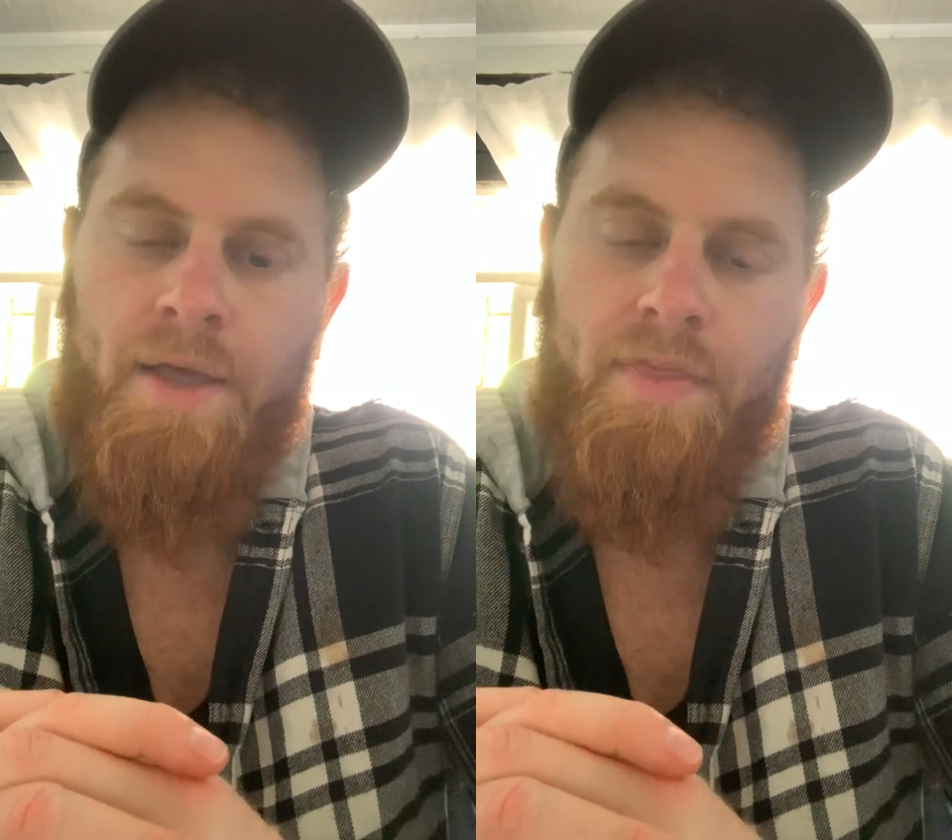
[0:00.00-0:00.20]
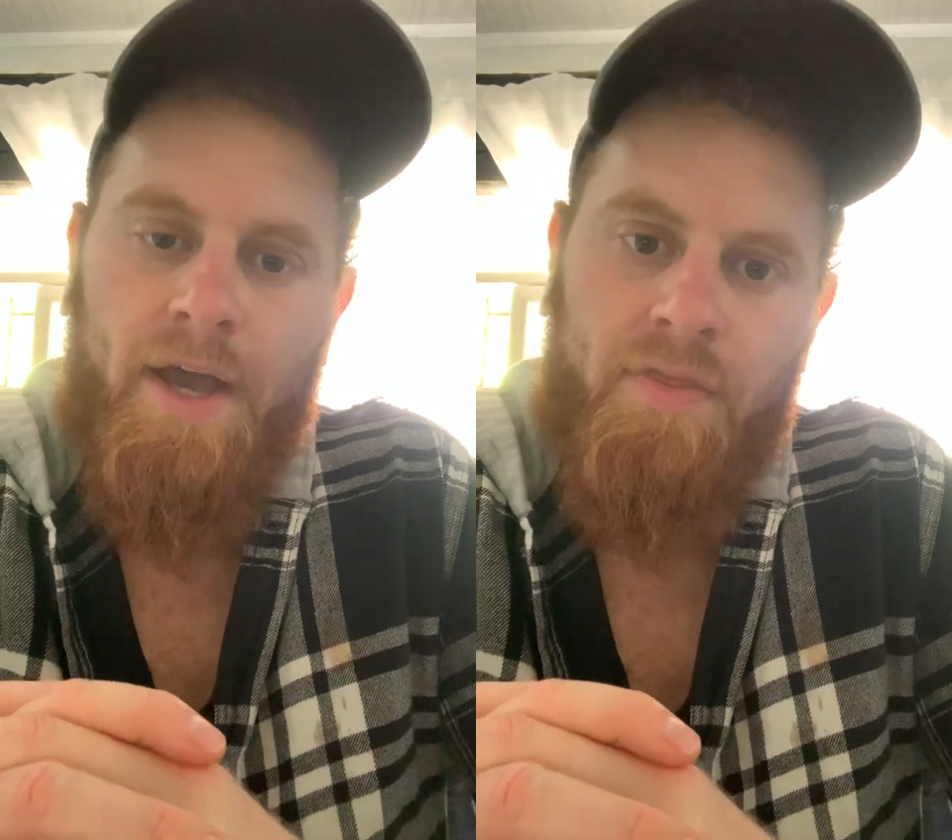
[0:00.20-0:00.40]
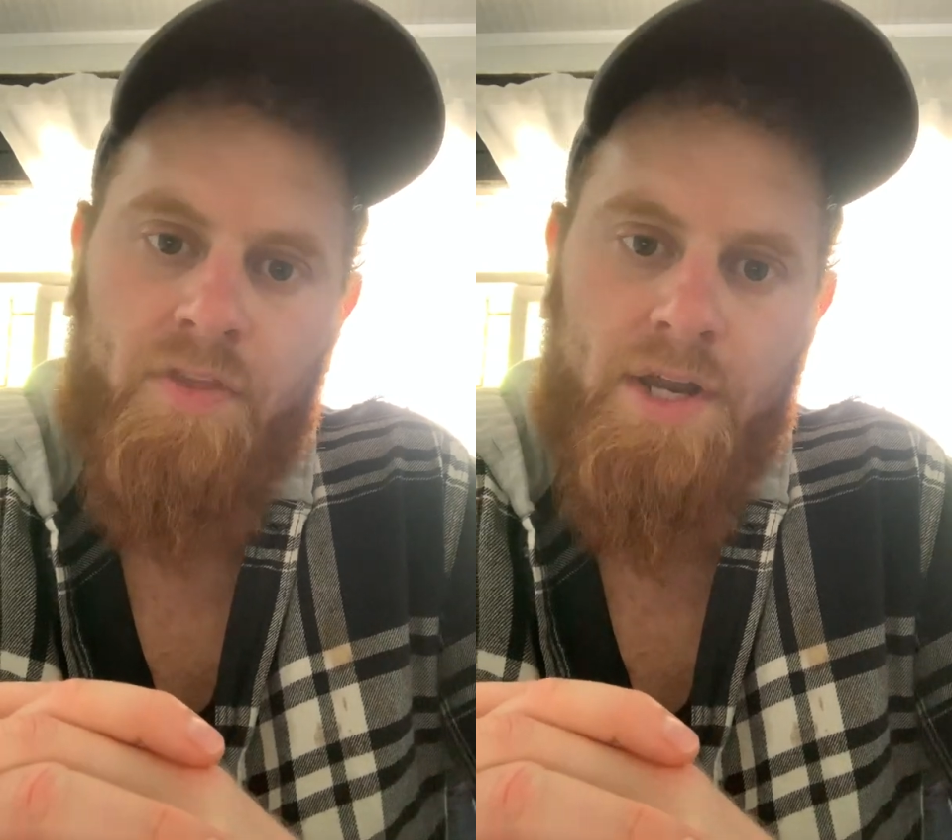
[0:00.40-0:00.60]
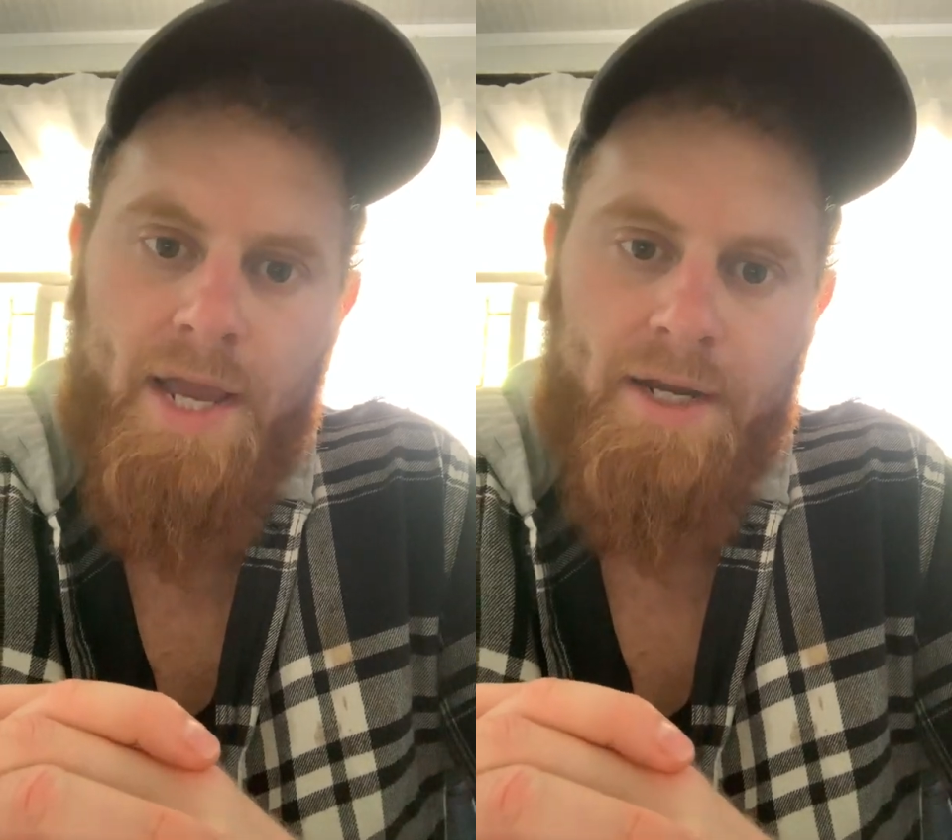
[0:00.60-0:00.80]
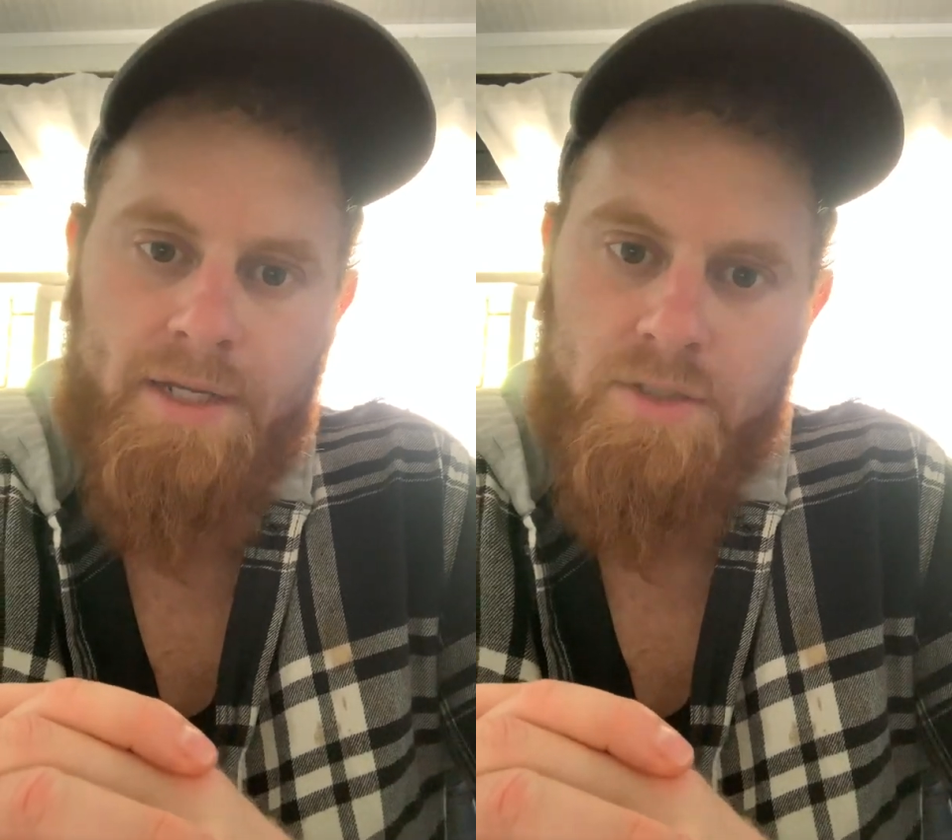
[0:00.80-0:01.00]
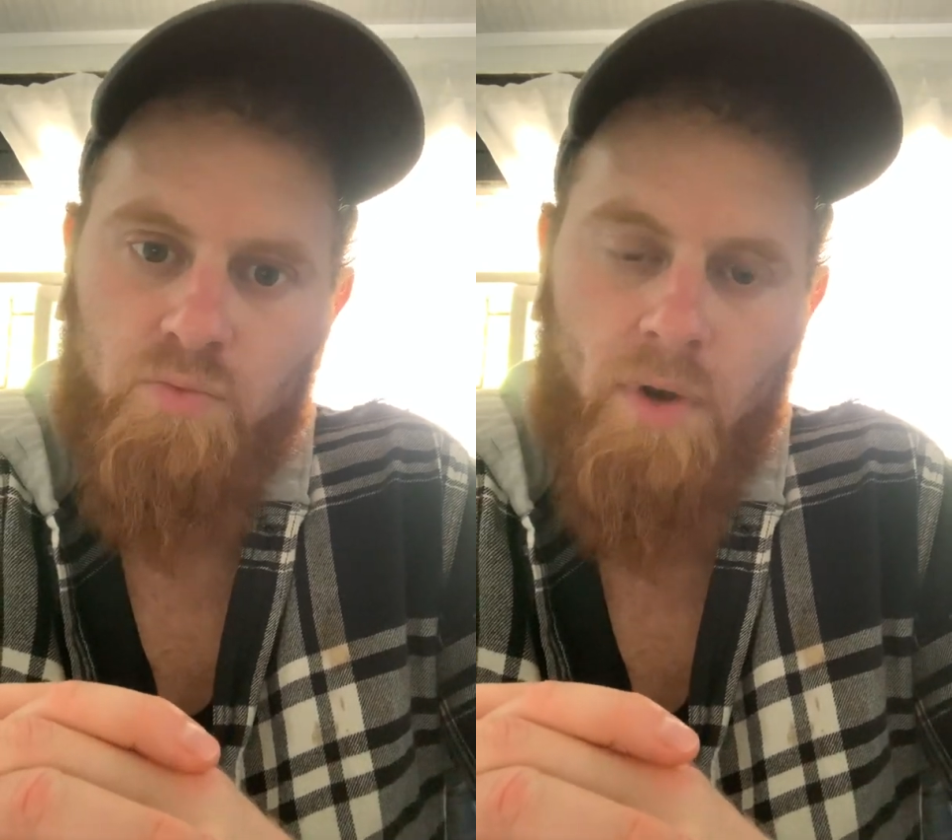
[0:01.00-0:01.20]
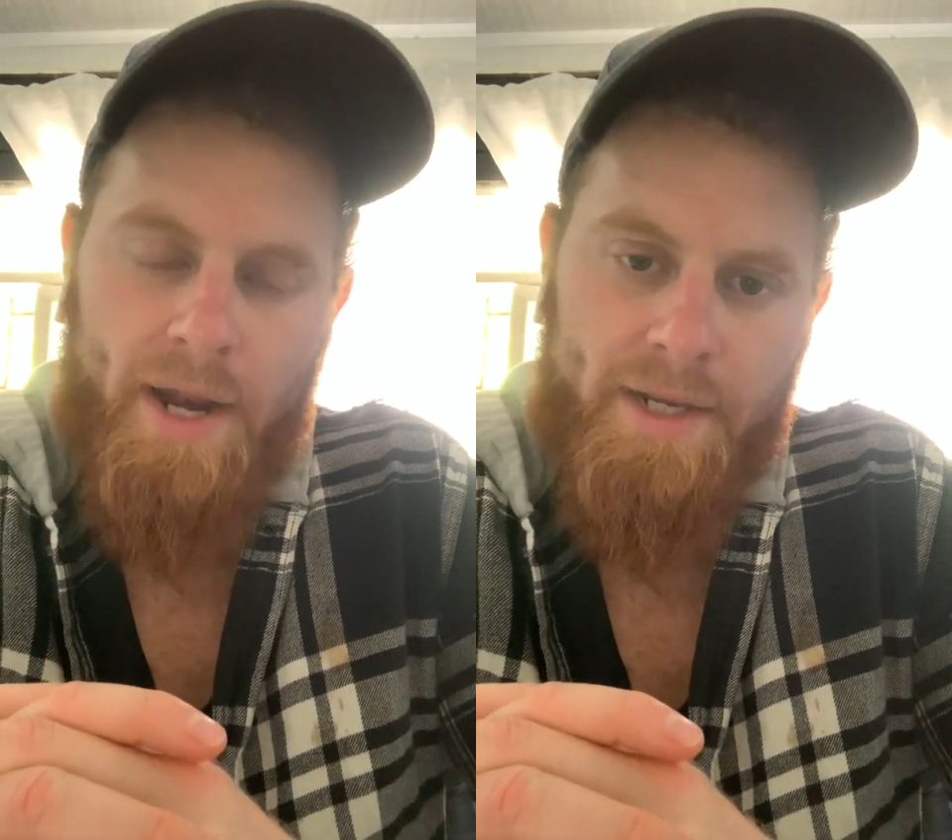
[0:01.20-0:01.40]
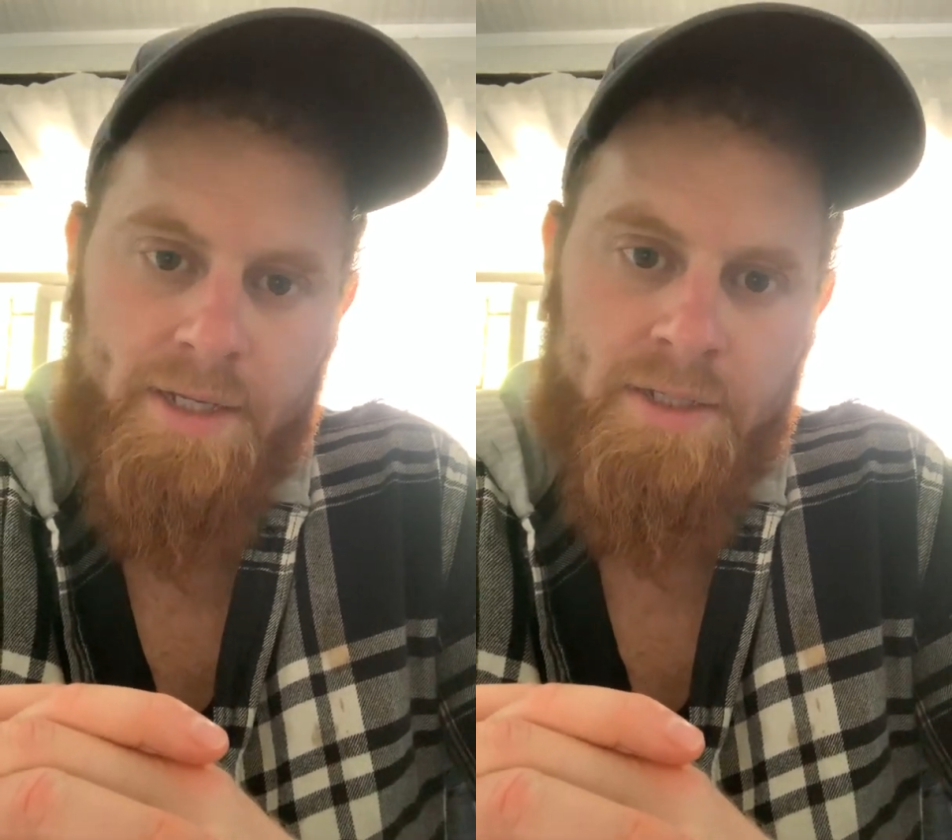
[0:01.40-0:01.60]
that the data is
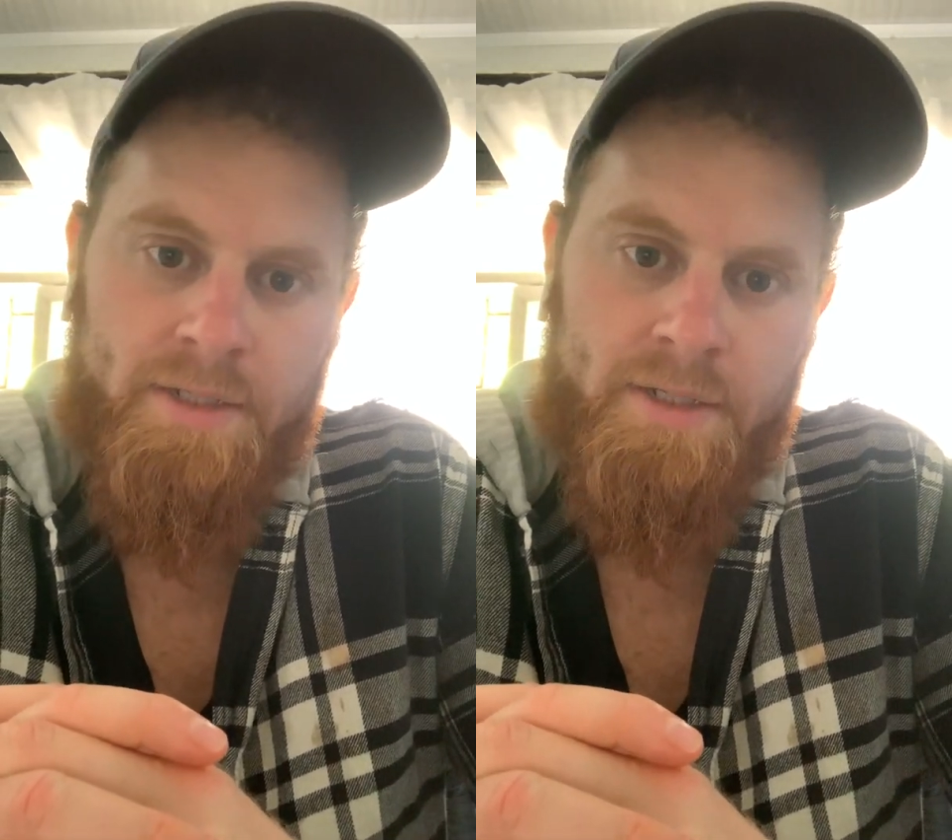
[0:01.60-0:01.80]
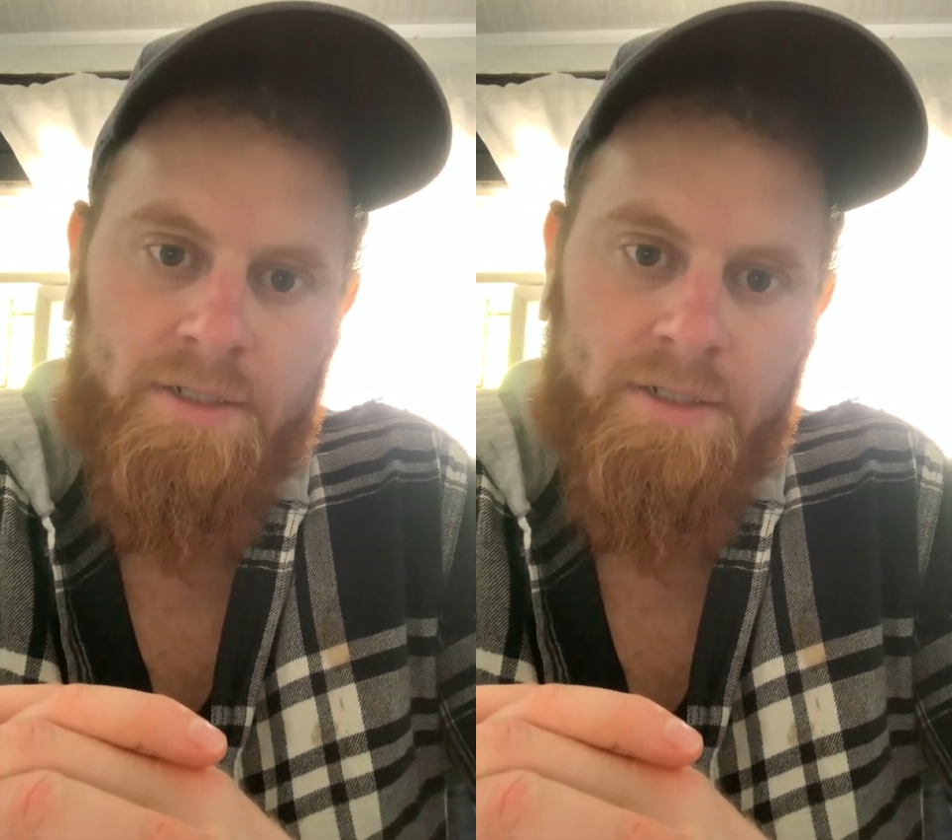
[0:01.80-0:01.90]
ready